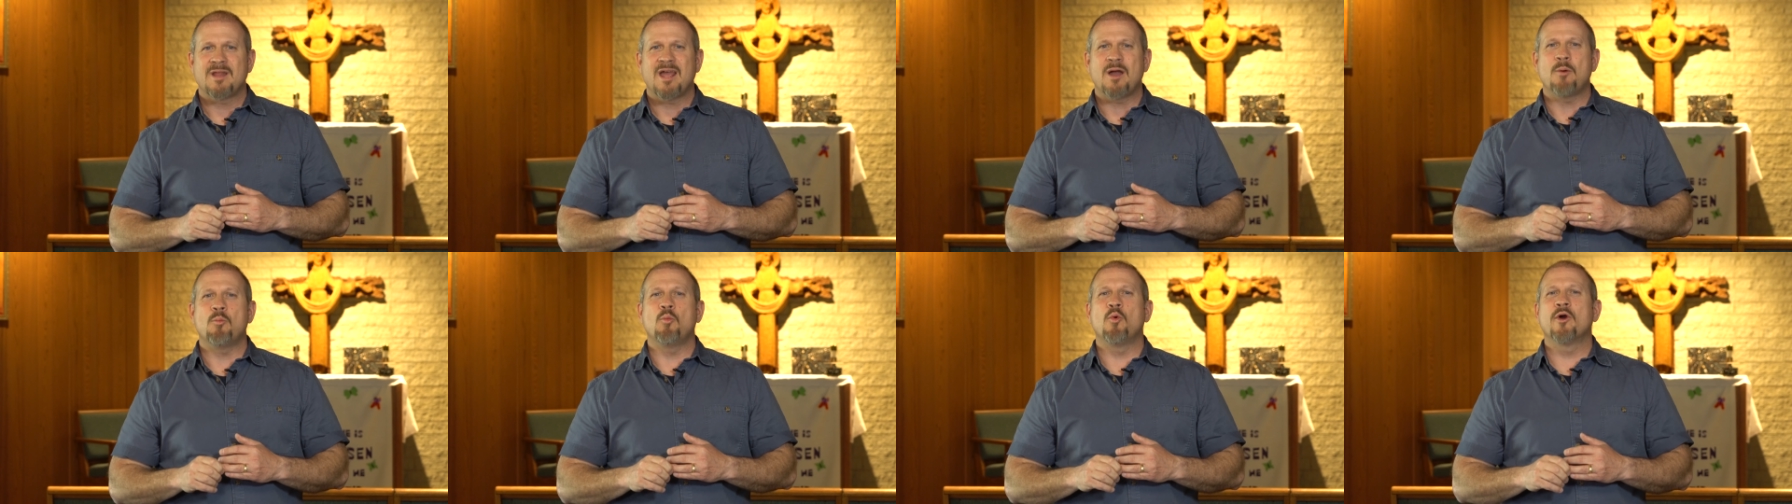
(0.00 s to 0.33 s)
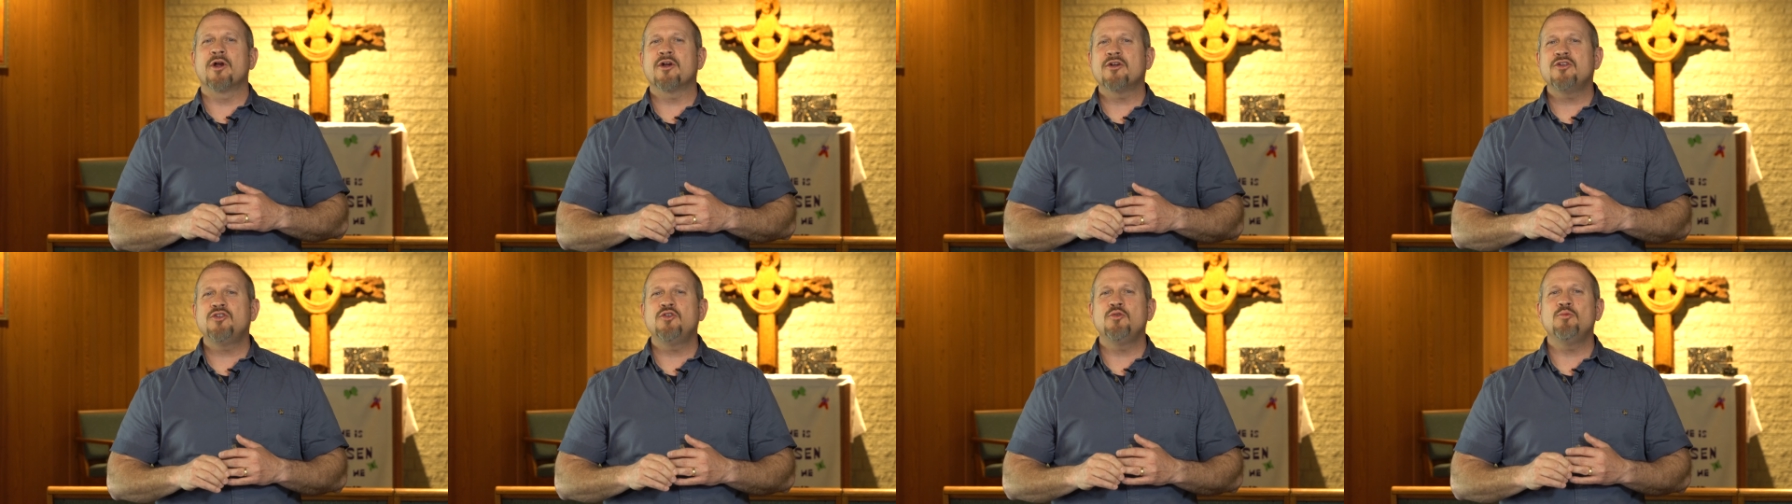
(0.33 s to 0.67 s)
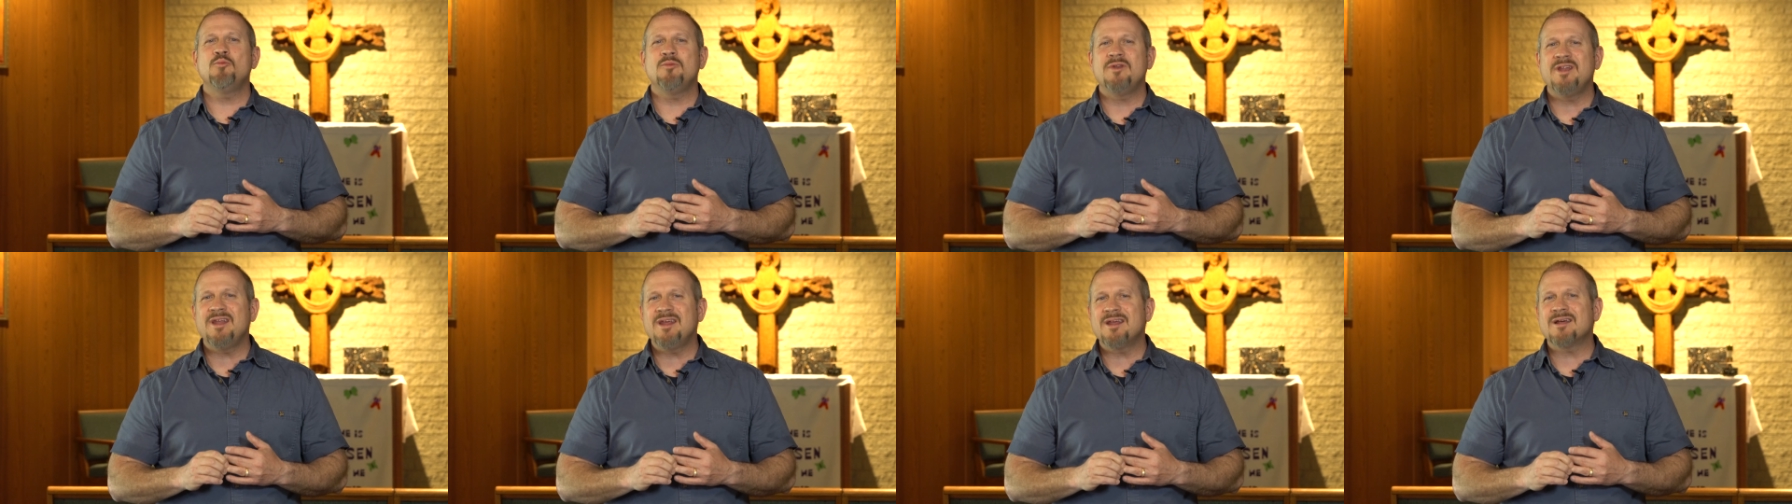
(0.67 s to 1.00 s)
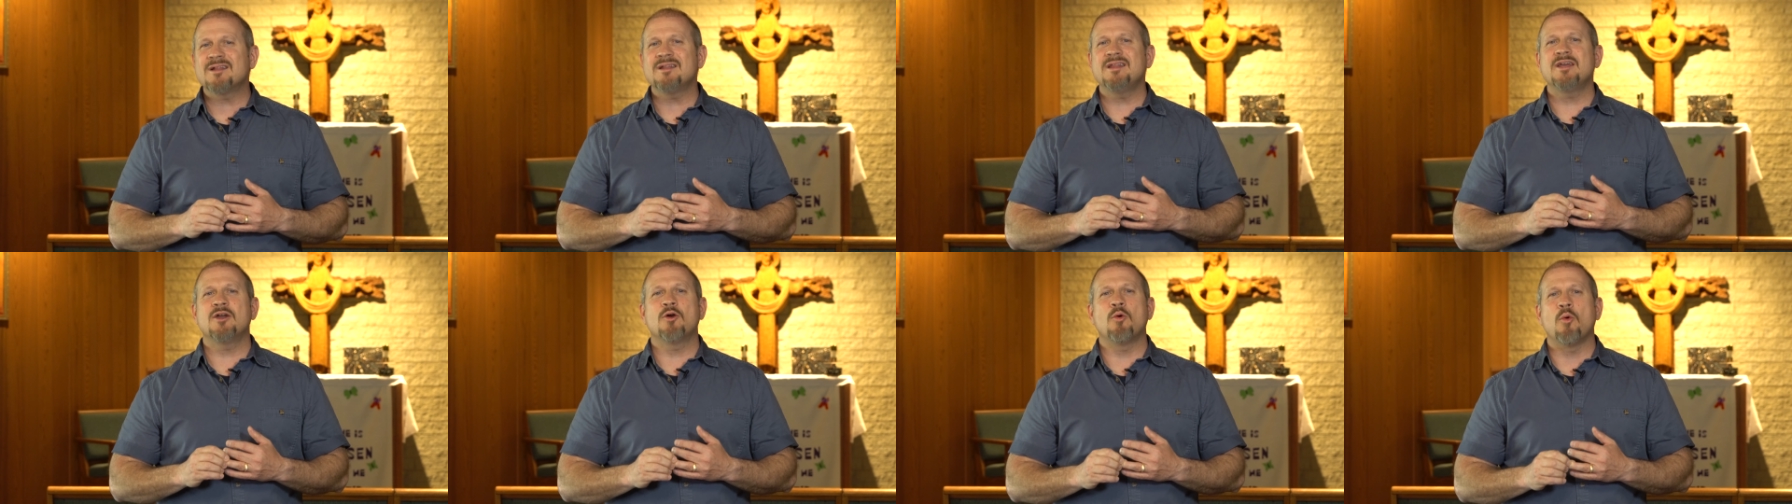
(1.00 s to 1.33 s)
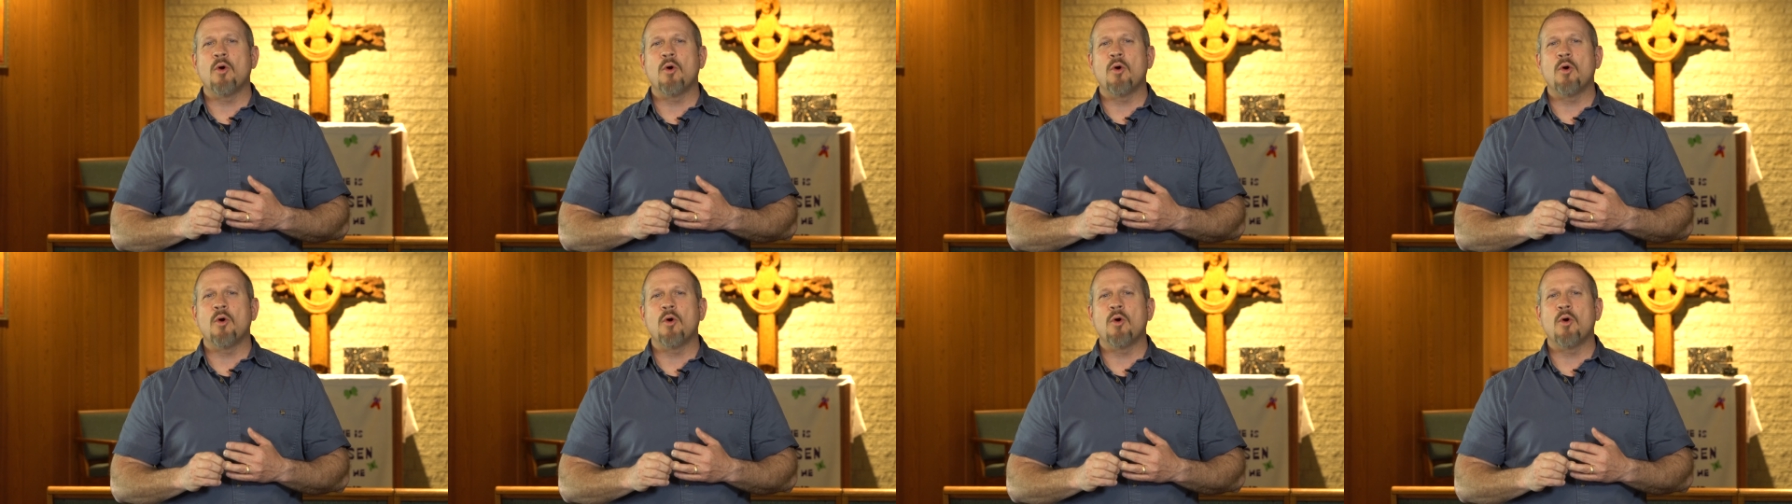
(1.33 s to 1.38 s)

And we're uniquely